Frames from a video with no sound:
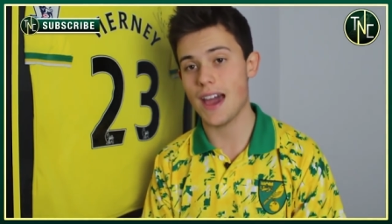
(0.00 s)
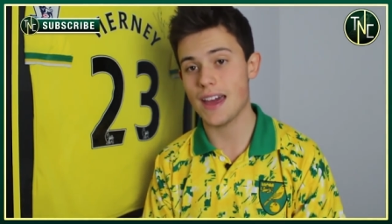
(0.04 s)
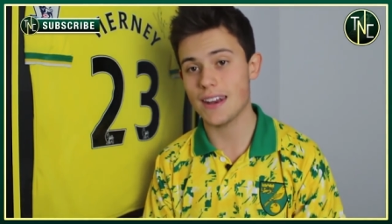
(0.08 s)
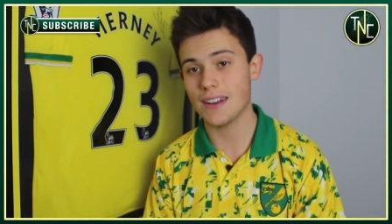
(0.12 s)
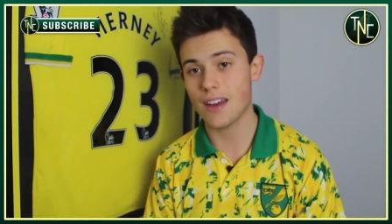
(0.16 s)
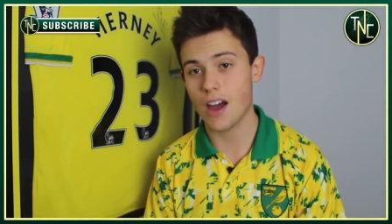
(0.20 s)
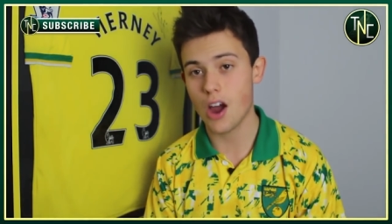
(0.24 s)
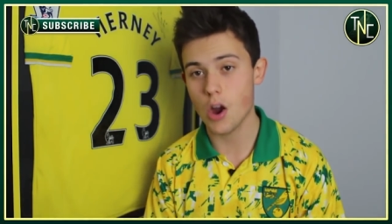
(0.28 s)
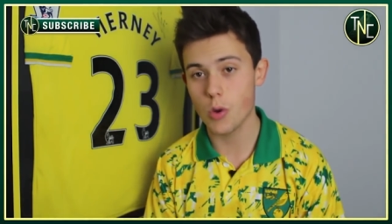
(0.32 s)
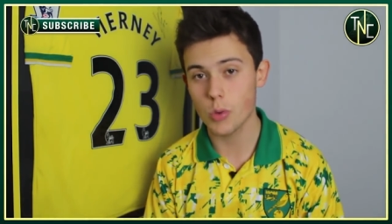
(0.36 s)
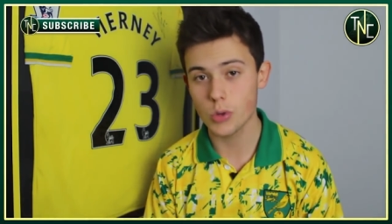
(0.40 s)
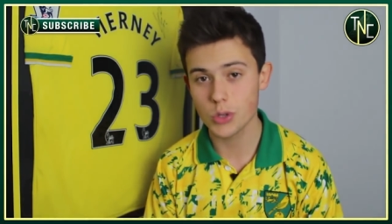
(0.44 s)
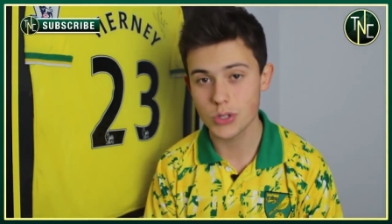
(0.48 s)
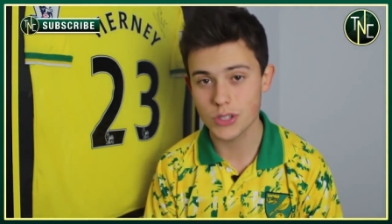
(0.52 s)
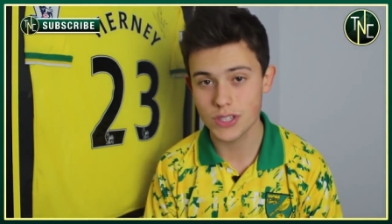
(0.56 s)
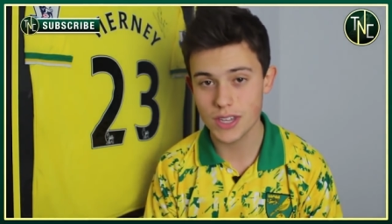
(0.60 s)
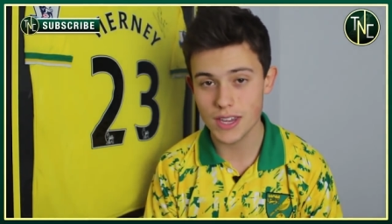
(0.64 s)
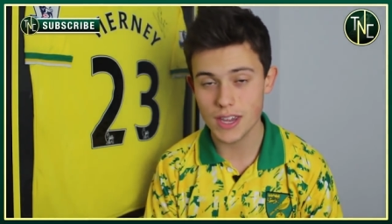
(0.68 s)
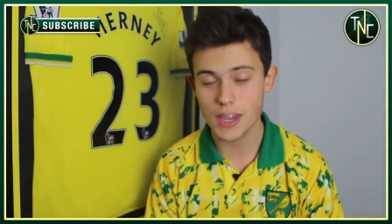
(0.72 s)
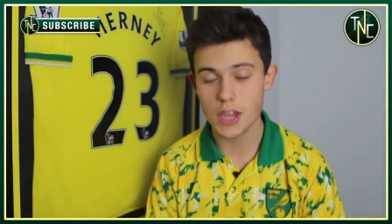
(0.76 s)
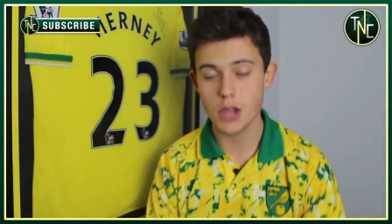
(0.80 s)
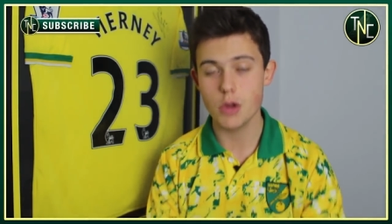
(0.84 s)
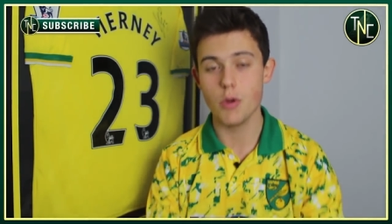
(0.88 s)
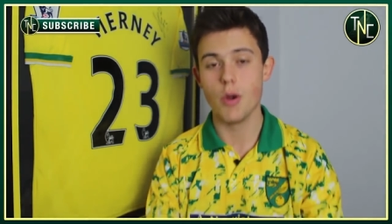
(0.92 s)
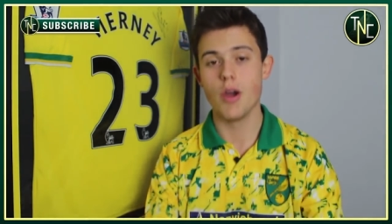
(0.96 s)
and I will
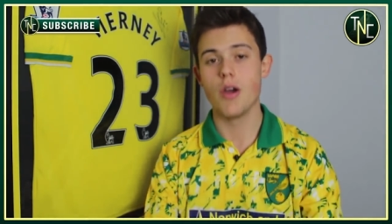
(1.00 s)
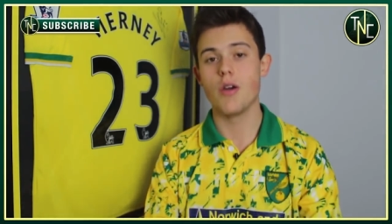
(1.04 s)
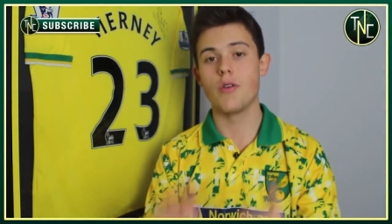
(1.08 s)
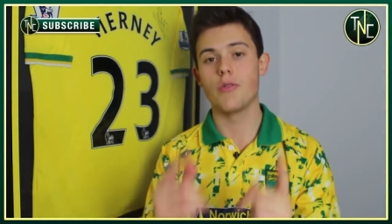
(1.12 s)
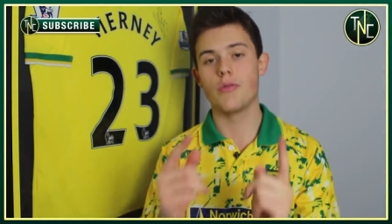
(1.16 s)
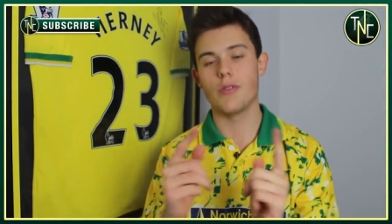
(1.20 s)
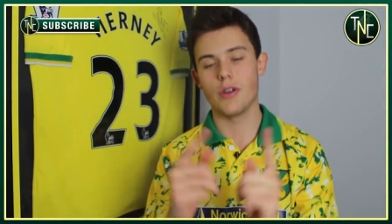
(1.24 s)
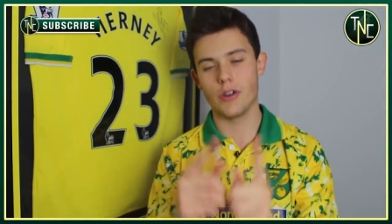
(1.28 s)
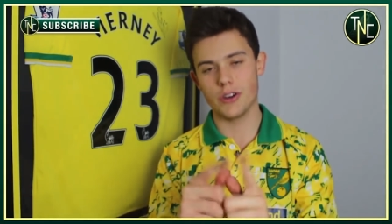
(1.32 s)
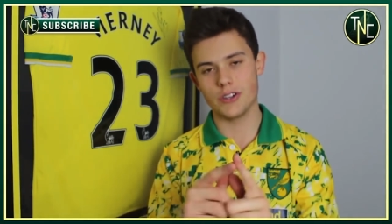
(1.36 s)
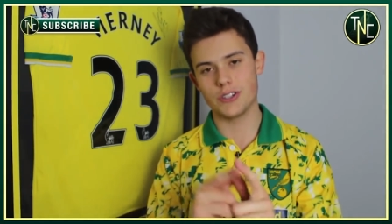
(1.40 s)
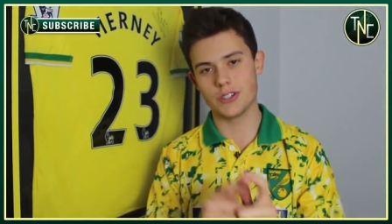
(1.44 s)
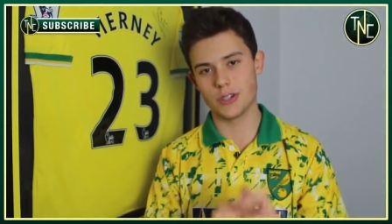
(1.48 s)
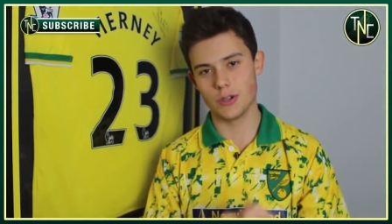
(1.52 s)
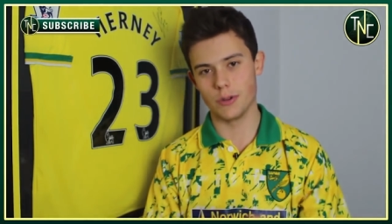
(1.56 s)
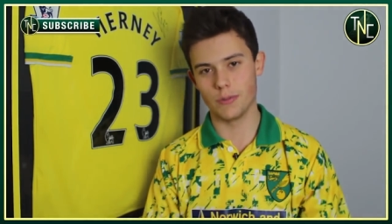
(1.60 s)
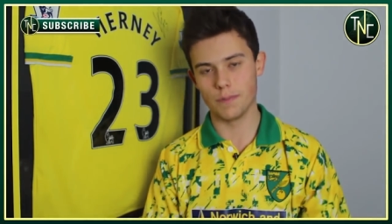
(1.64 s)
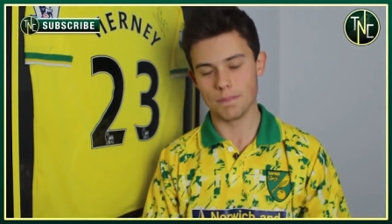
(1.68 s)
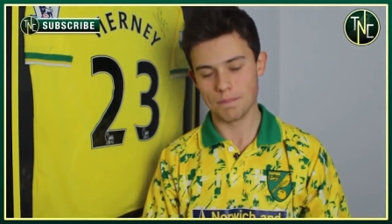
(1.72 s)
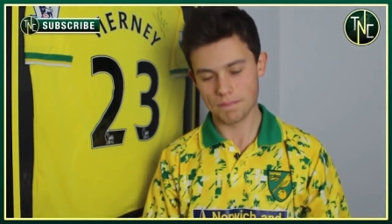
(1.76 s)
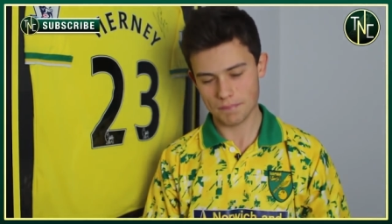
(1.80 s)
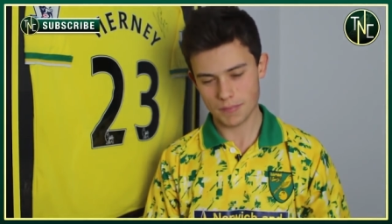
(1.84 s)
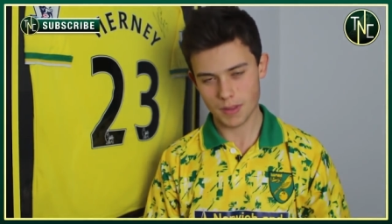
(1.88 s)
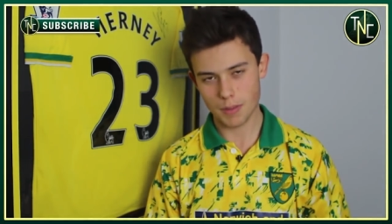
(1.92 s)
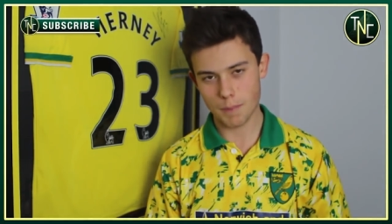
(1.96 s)
see you very
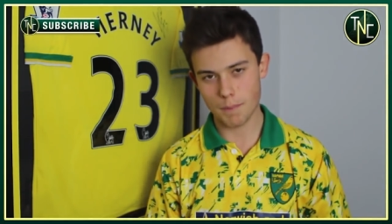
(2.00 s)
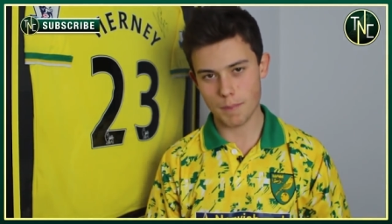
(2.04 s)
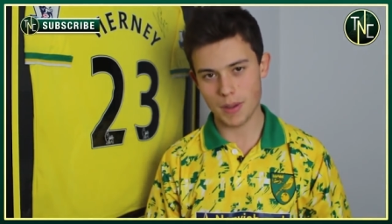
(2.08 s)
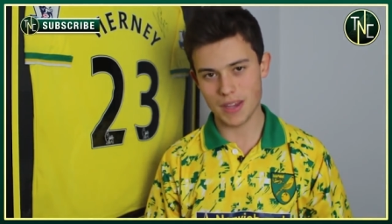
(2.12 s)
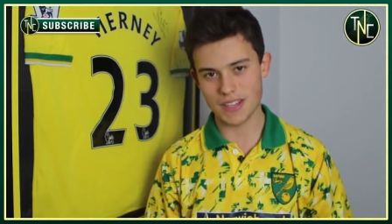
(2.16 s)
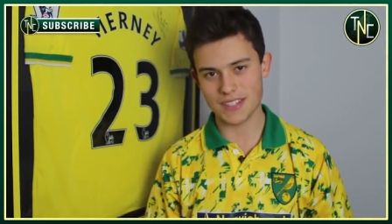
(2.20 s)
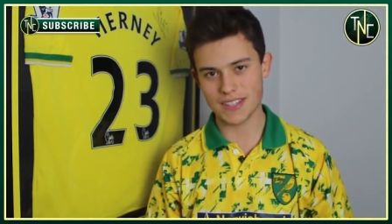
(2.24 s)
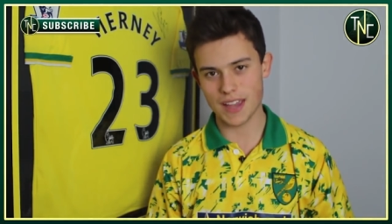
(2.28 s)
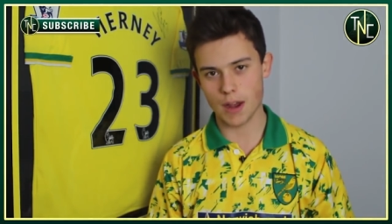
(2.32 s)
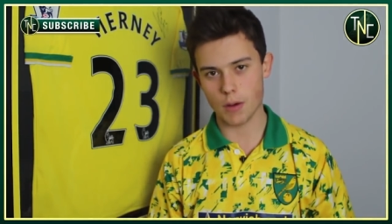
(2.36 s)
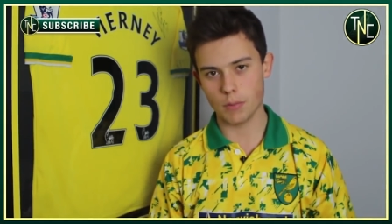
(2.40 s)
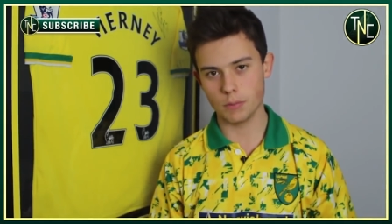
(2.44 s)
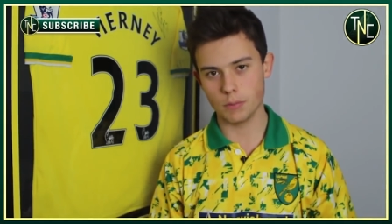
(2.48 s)
soon. Peace